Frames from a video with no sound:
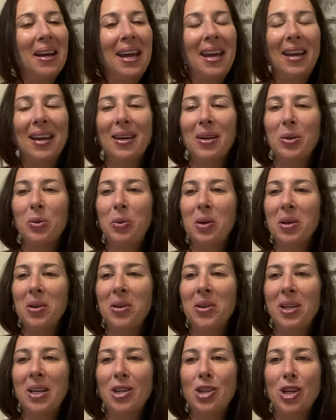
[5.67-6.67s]
and we are
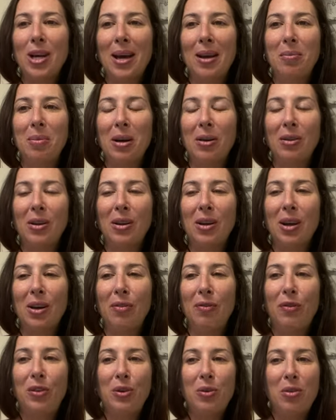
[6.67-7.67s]
going to chat about a
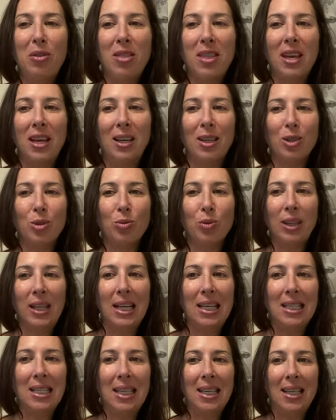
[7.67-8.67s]
few things
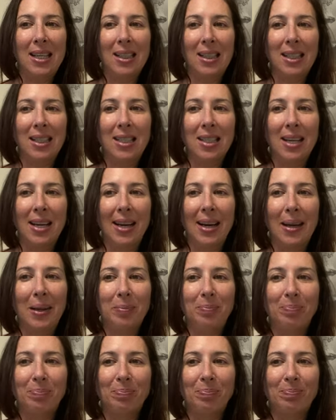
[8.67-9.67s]
related to Italy
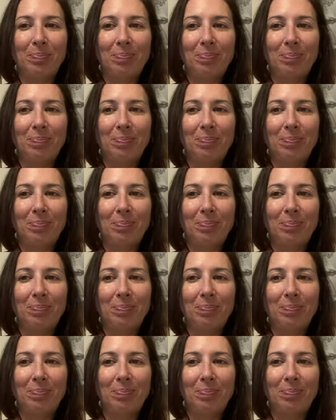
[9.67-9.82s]
today.